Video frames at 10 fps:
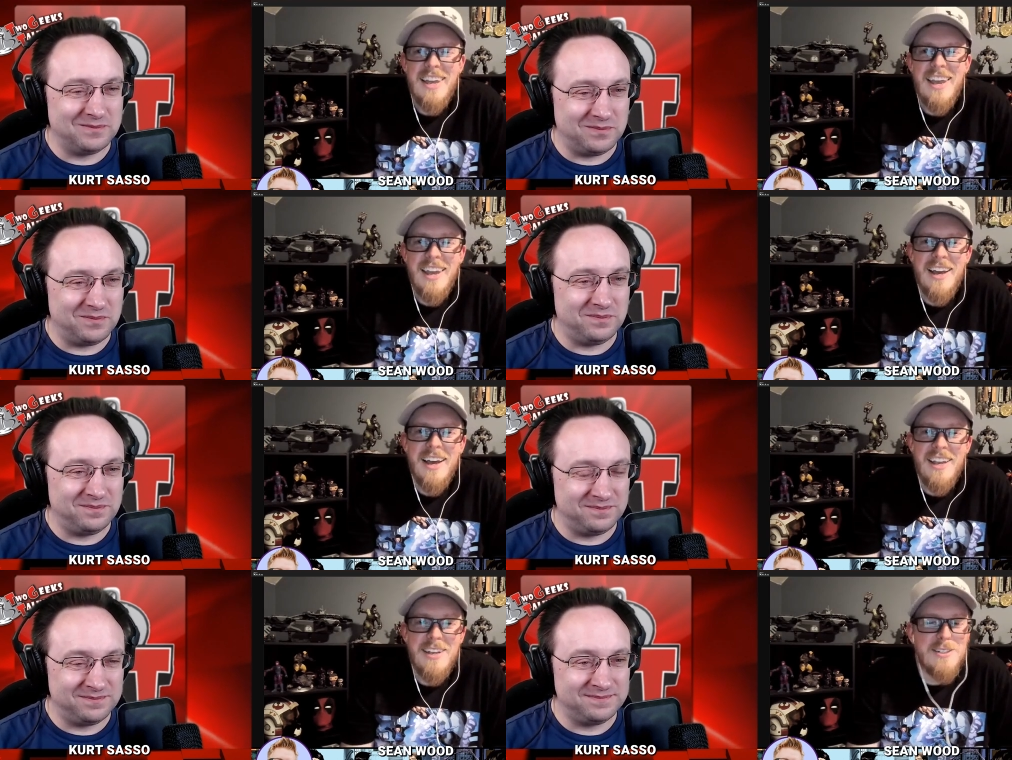Speaker 1: And
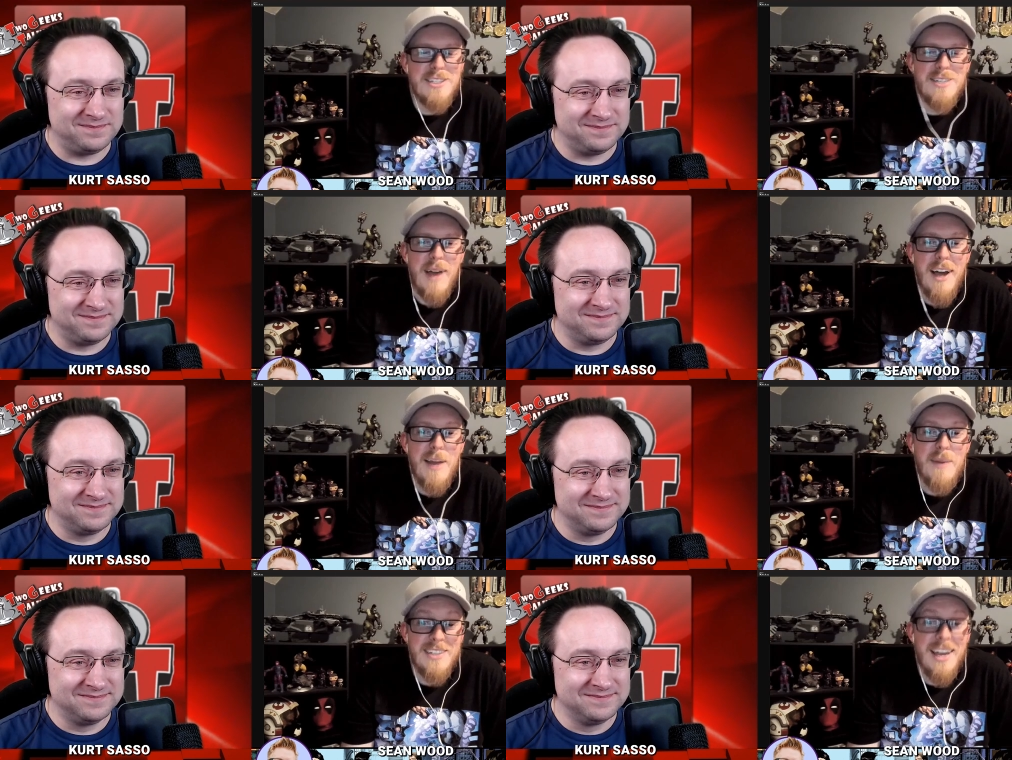he just
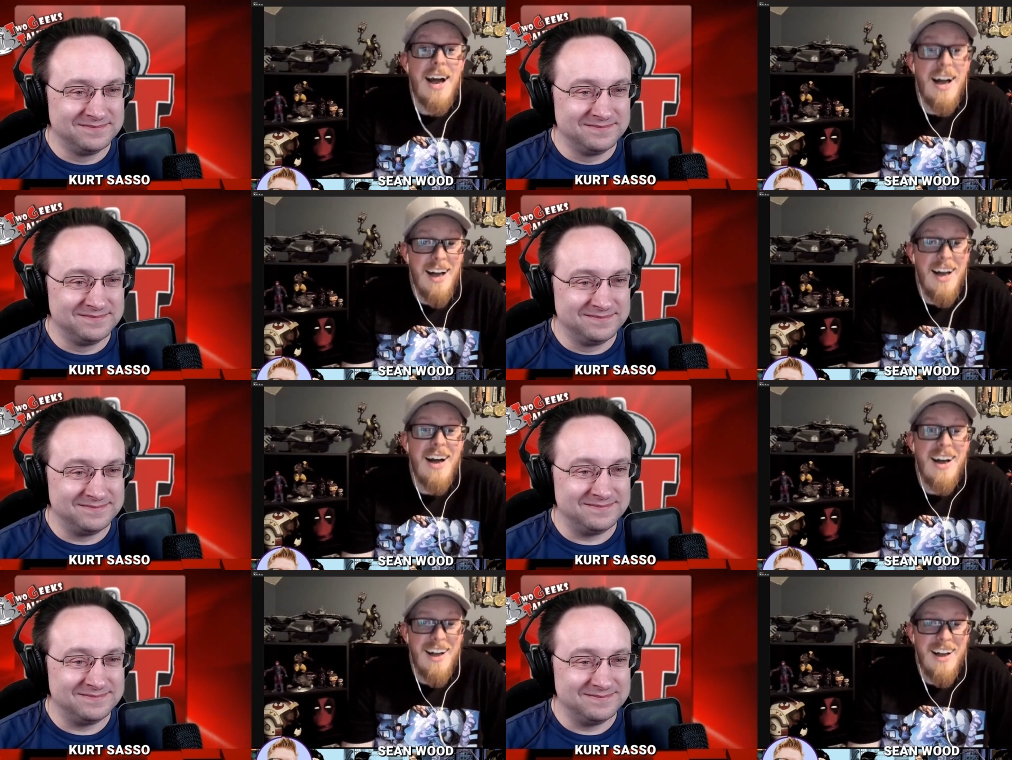smiled at me. He's like,
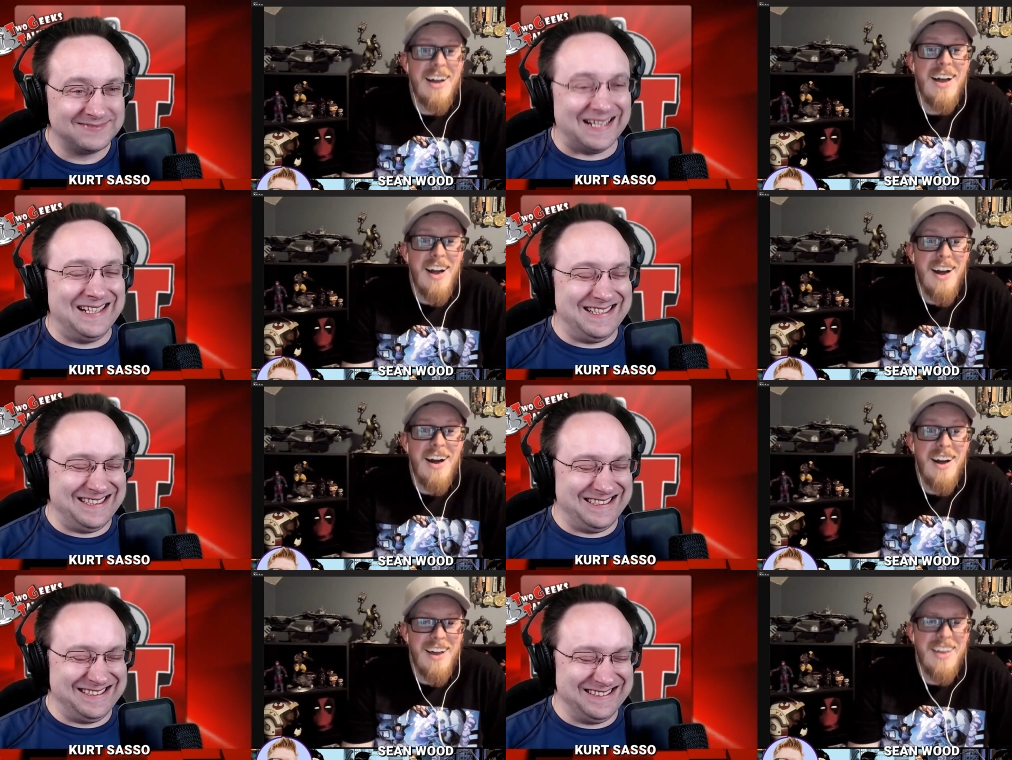uh-huh, uh-huh,
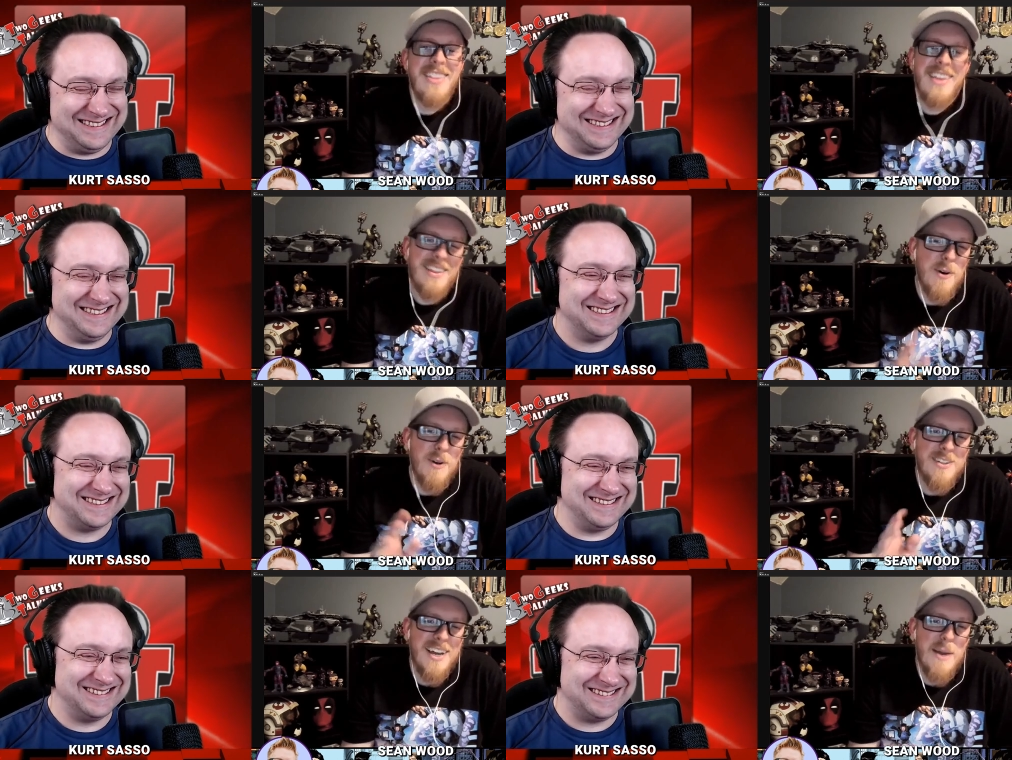uh-huh, and the
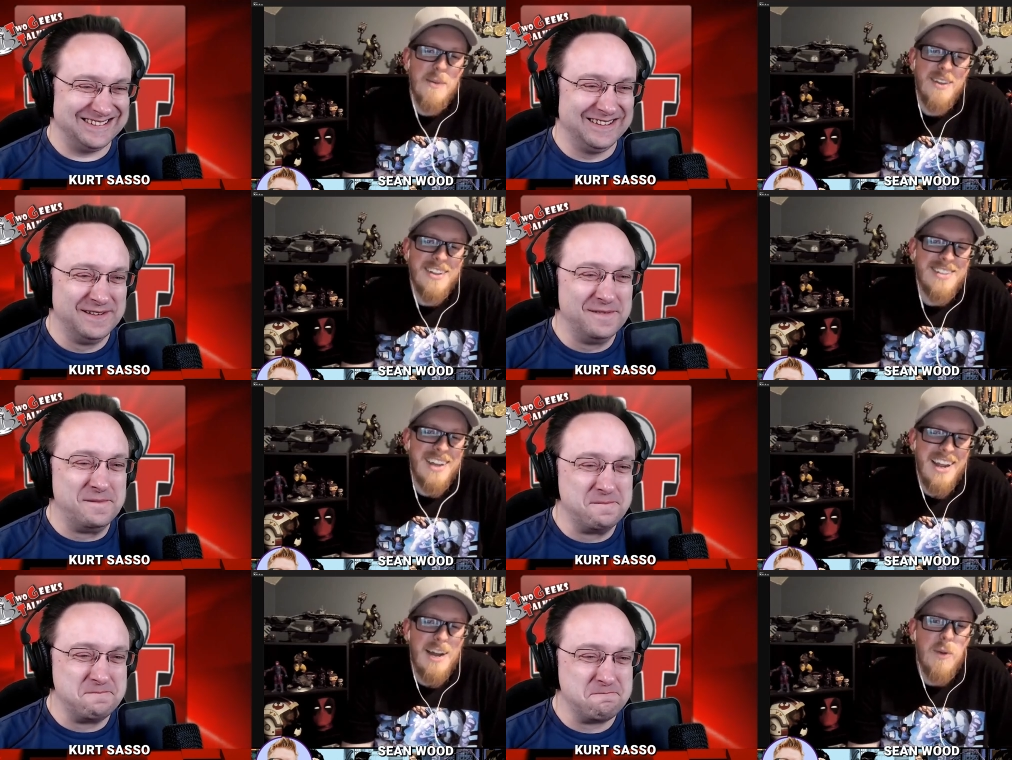whole time. And I
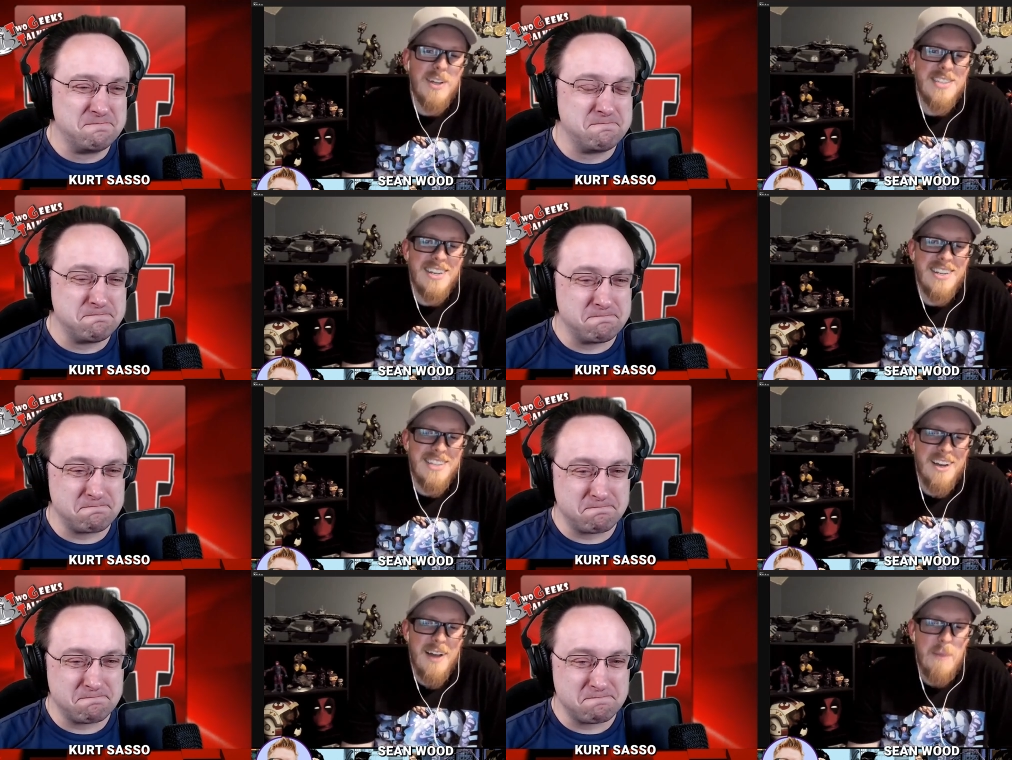was like, I got one
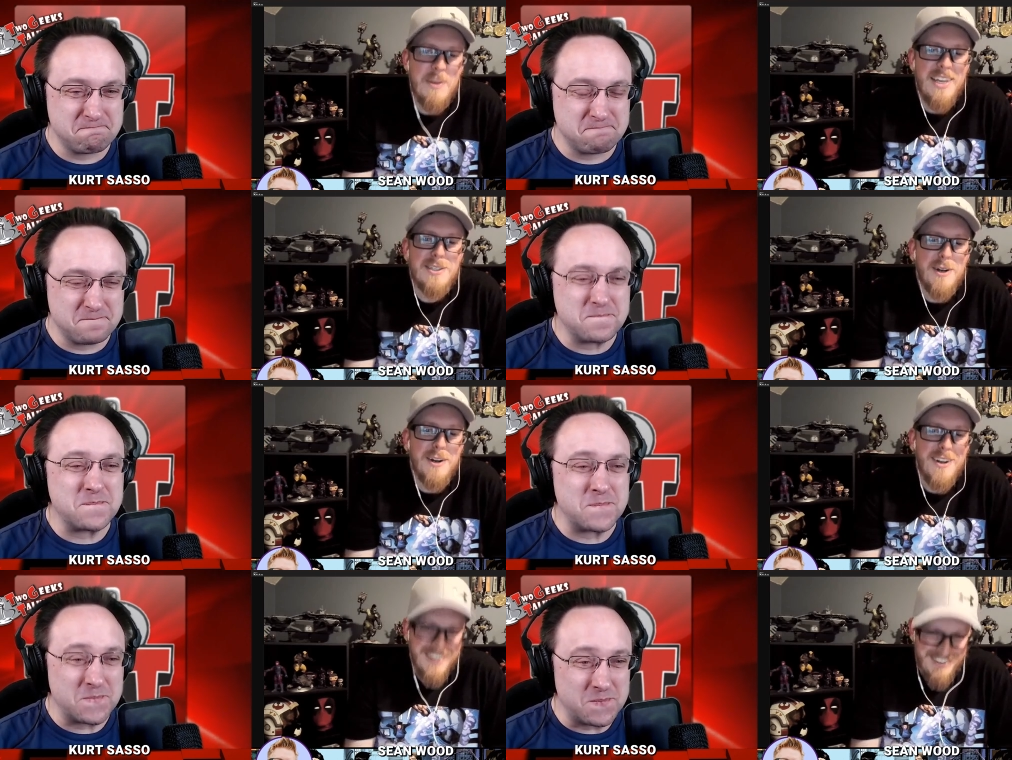sentence out. I'm
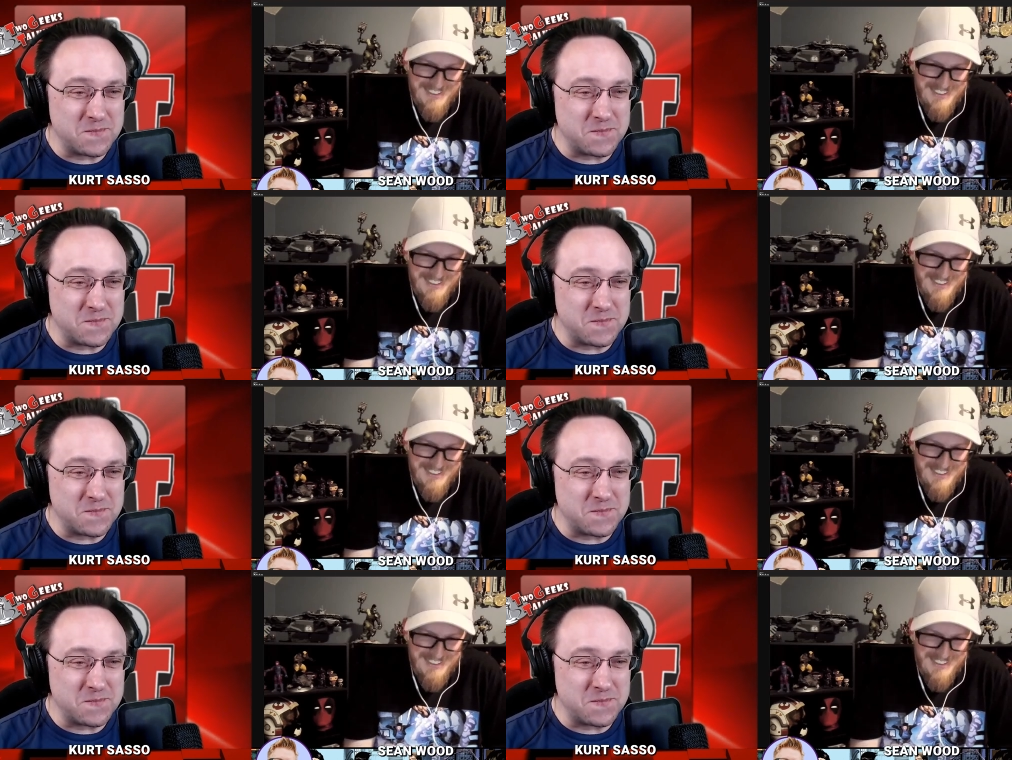Kickstarter.